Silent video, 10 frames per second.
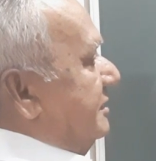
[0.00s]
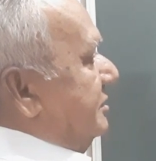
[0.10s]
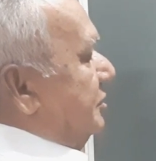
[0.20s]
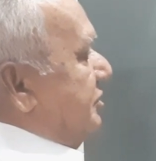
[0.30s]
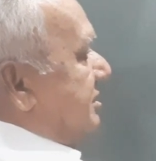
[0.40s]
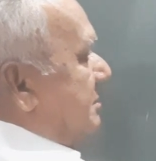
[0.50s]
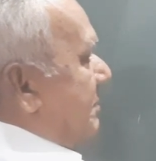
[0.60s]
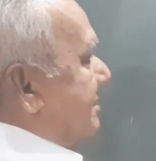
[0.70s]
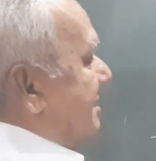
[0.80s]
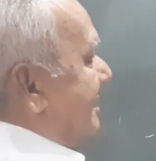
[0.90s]
Using the
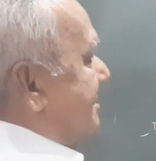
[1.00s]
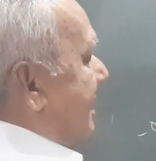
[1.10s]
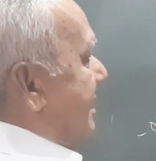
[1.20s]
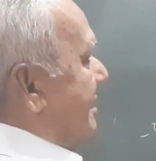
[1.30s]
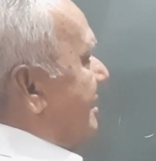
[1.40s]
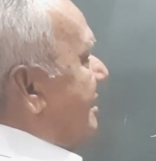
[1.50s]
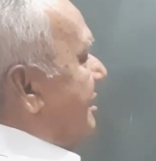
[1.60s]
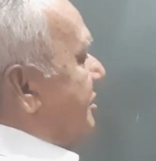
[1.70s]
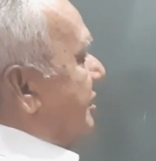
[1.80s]
Pascal's triangle, you